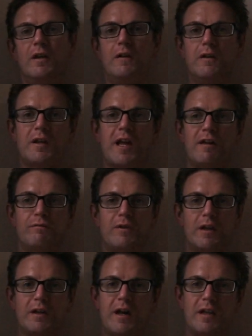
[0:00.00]
look out
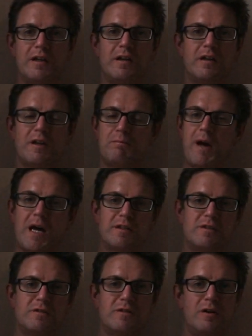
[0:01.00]
for the colour and the
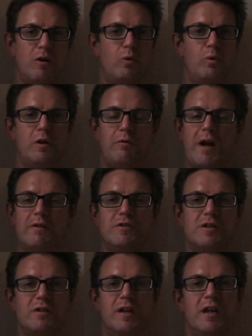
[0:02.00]
patterns that are all
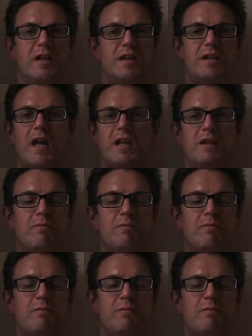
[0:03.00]
around you in any